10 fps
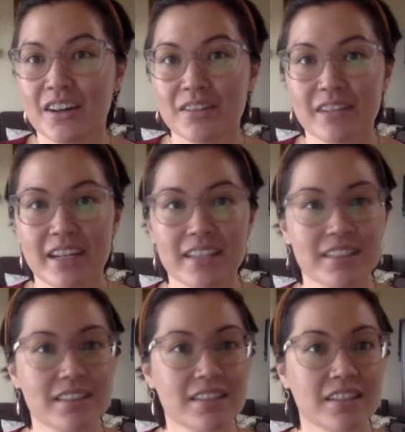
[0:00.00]
All
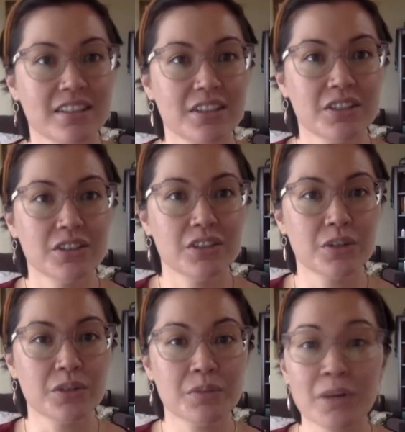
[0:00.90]
right. So
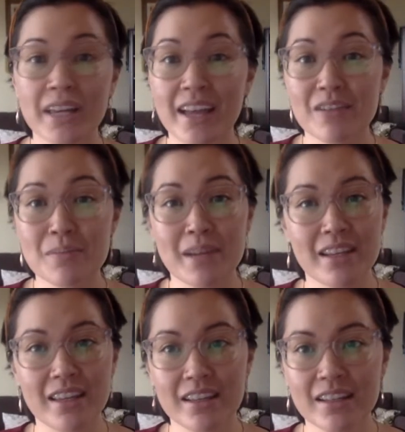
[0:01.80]
good morning,
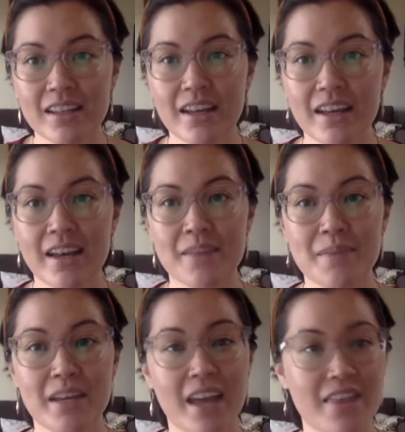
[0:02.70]
everybody.
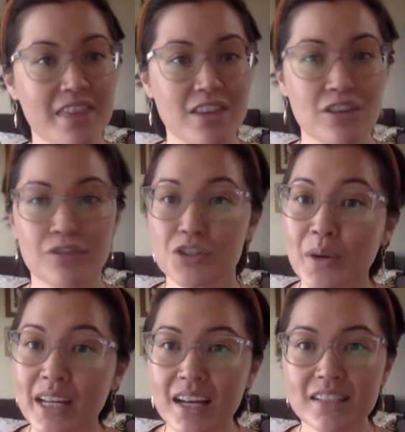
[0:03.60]
Again, thank you for
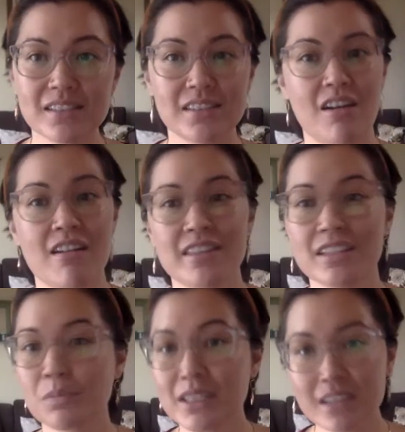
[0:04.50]
joining us on this
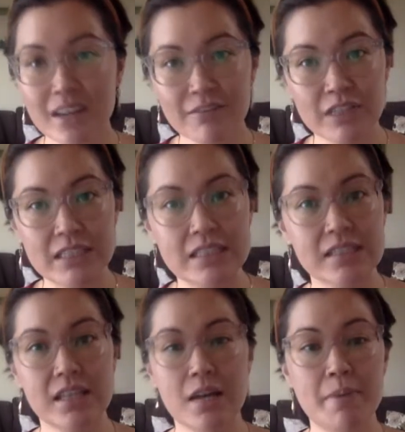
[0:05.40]
press
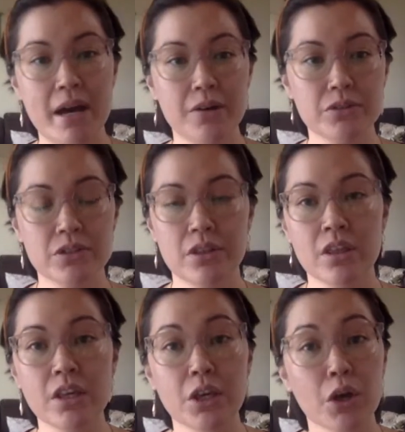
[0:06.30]
conference about
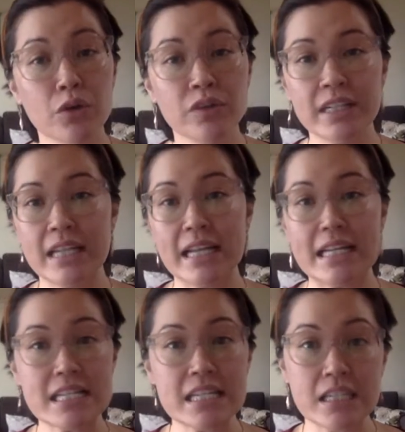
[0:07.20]
the
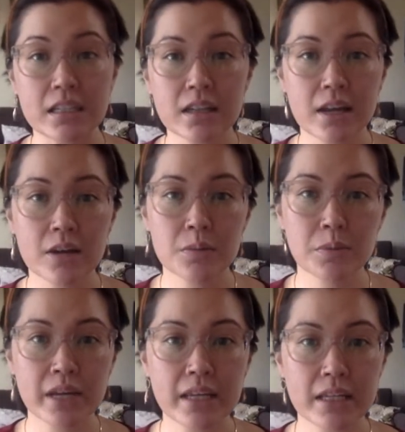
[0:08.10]
COVID-19
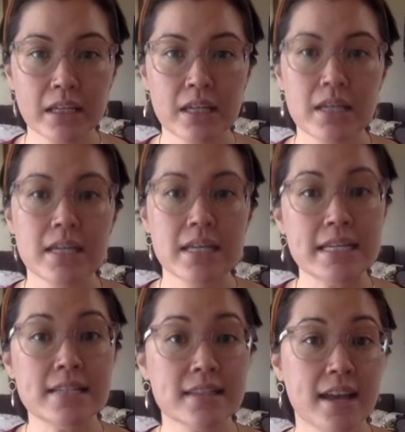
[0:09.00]
outbreak
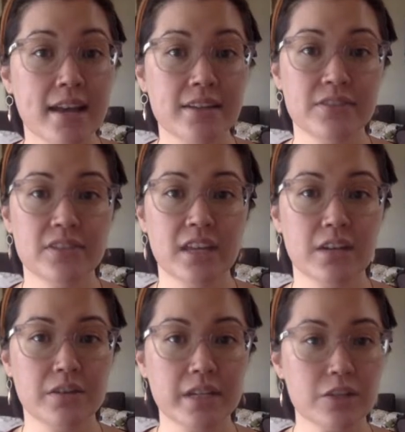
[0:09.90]
inside of
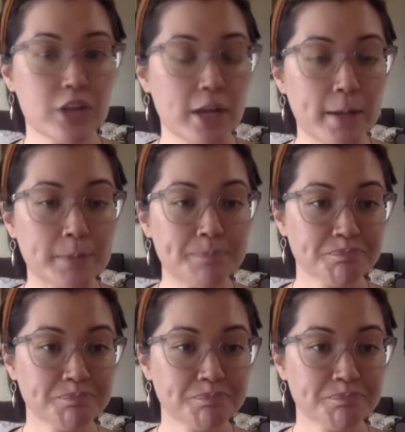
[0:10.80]
Santa Rita Jail.